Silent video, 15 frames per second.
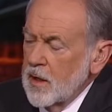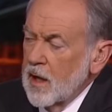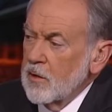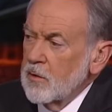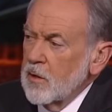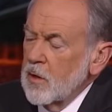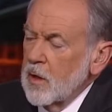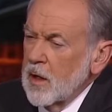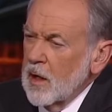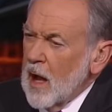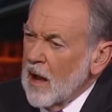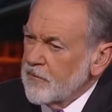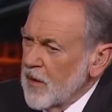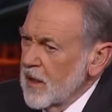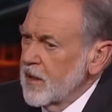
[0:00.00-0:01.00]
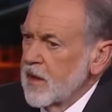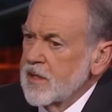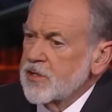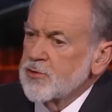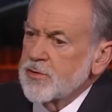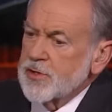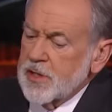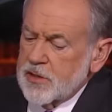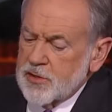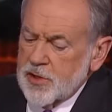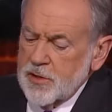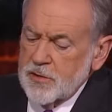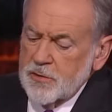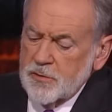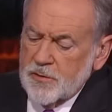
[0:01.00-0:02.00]
Now, I find it interesting,
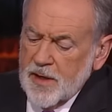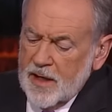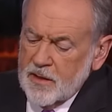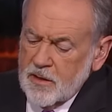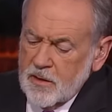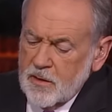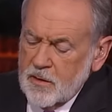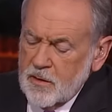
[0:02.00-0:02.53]
too, that